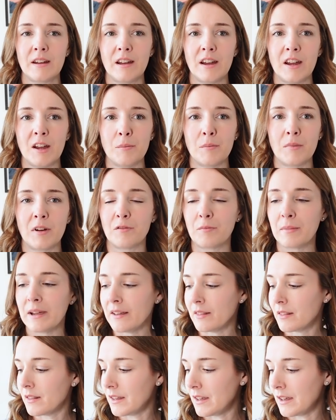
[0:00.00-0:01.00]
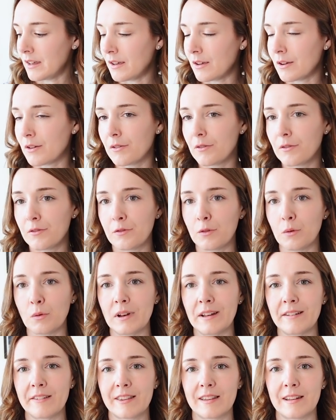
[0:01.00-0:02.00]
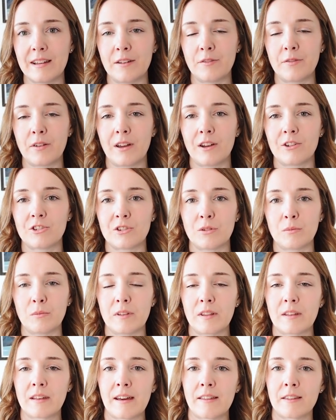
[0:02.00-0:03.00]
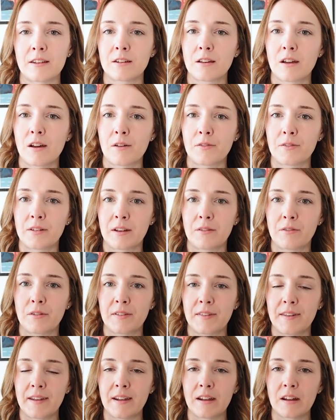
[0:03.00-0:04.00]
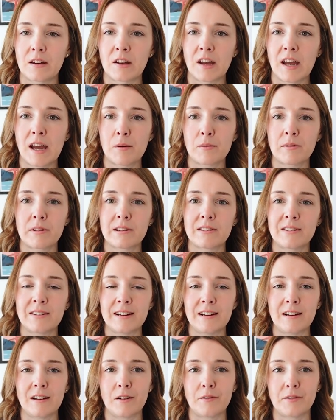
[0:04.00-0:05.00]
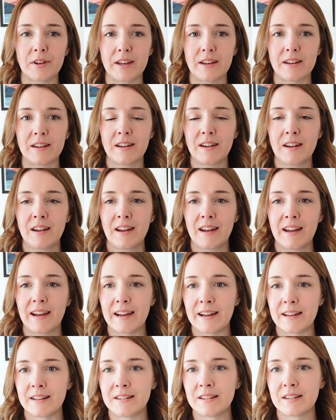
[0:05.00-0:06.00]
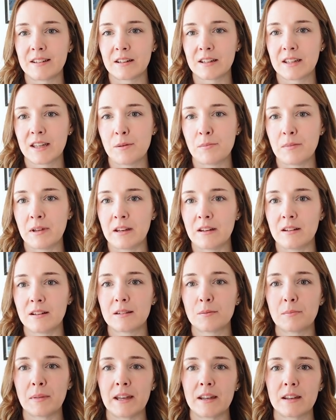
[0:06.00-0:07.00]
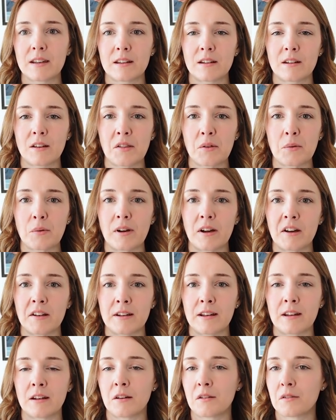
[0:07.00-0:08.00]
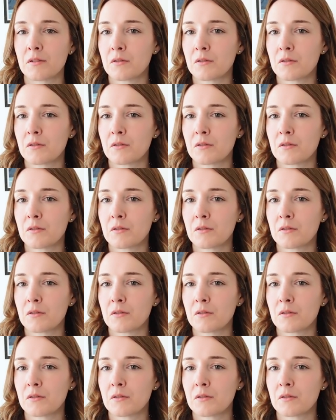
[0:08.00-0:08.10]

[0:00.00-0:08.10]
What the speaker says: I've made the full-length sleeve version with a gathered cuff and everything, and I absolutely love it. And I keep meaning to make another one, and I